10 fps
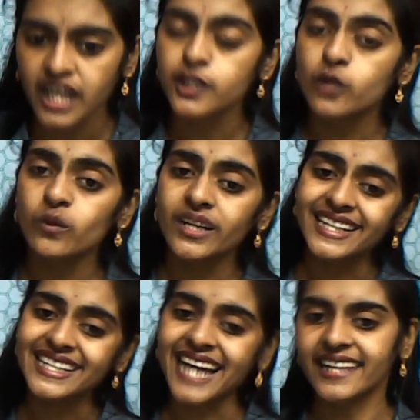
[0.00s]
You will
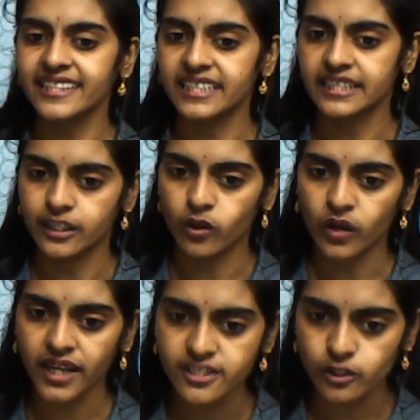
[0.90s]
get tan 30.
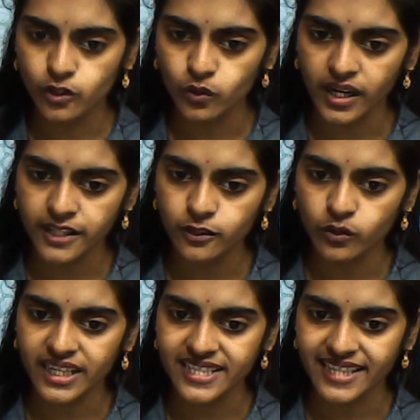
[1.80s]
Okay, so 2 and 2
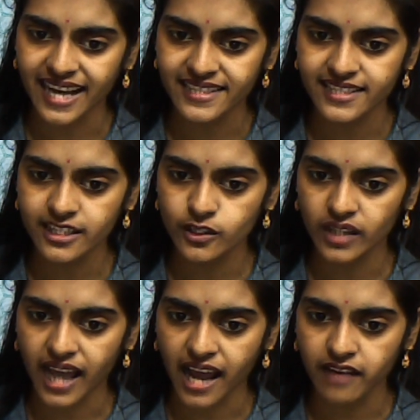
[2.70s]
gets cancelled, you
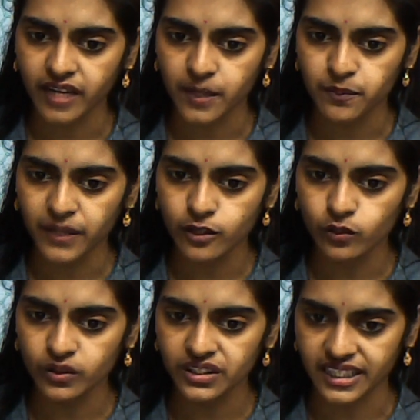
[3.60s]
will have 1 by
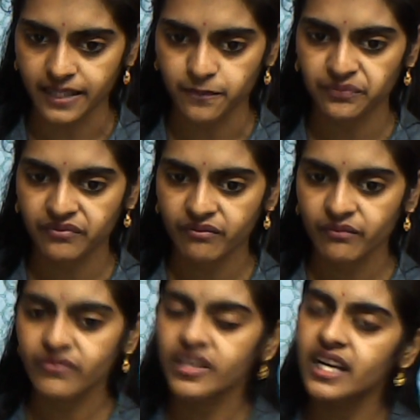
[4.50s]
root 3.
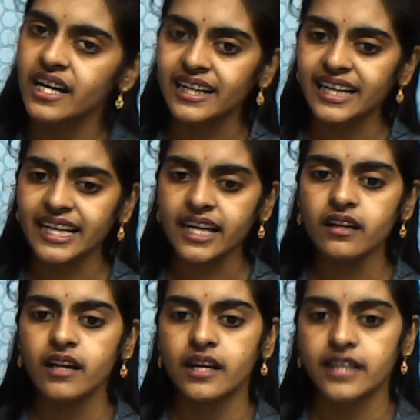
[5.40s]
Clear?
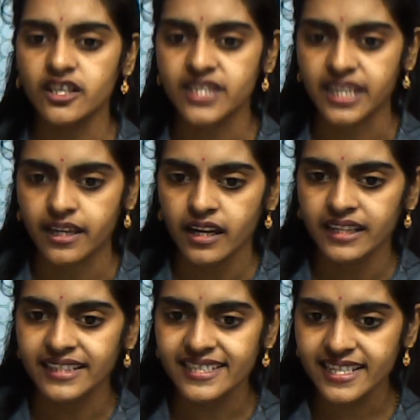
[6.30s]
Now see,
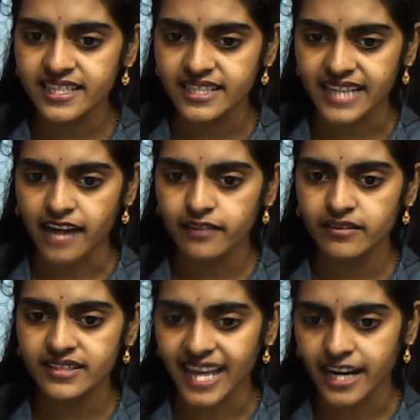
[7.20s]
this is
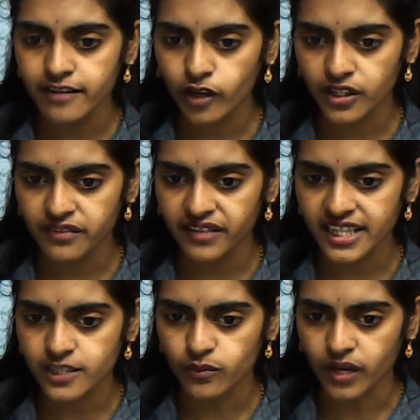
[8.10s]
sine 45
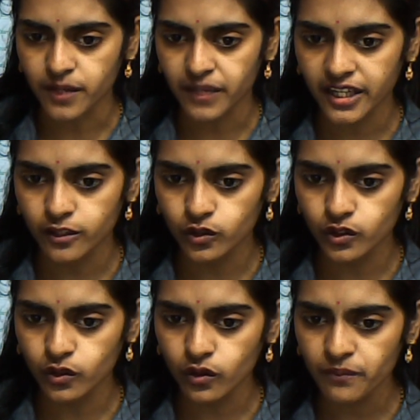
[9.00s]
is 1 root
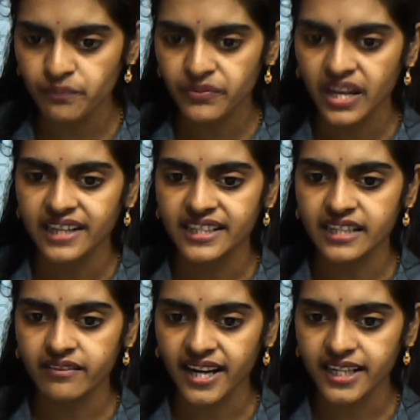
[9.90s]
2
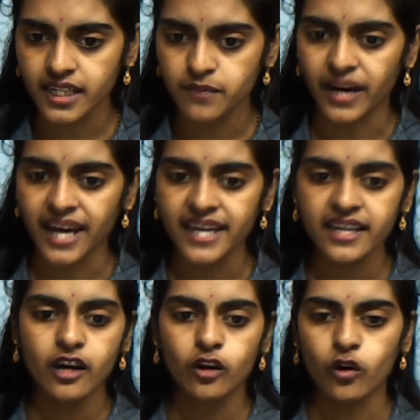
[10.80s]
divided by
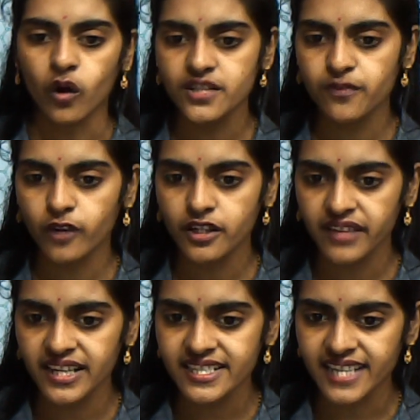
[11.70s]
cos
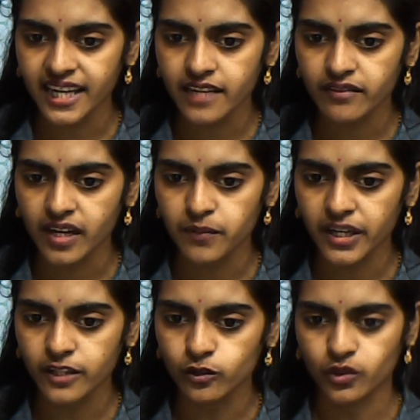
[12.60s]
45 is again 1
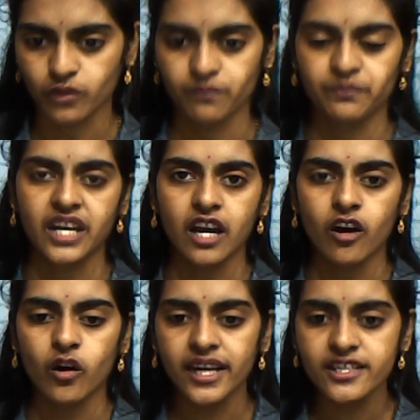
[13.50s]
by root 2.
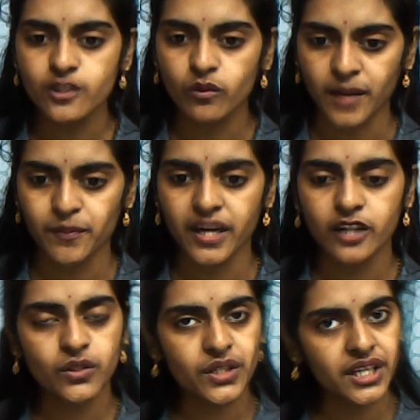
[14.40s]
Okay, so 1 by
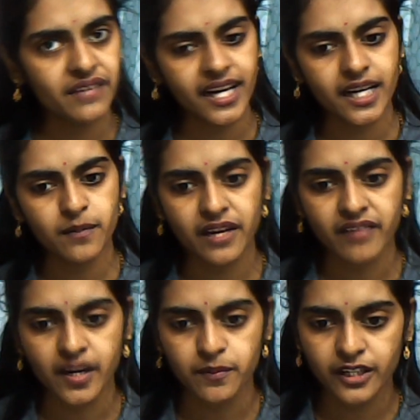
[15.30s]
root 2 divided by
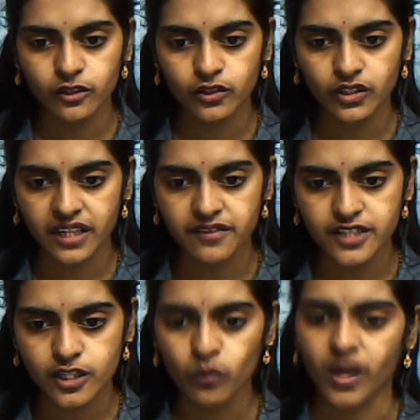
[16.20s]
1 by root 2 gives
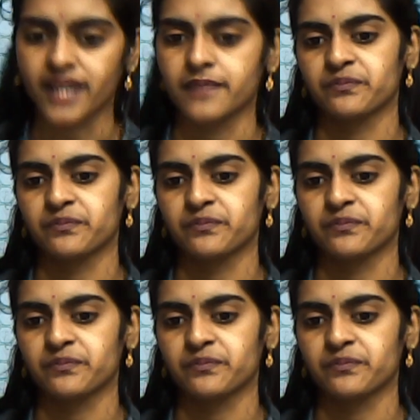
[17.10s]
you 1.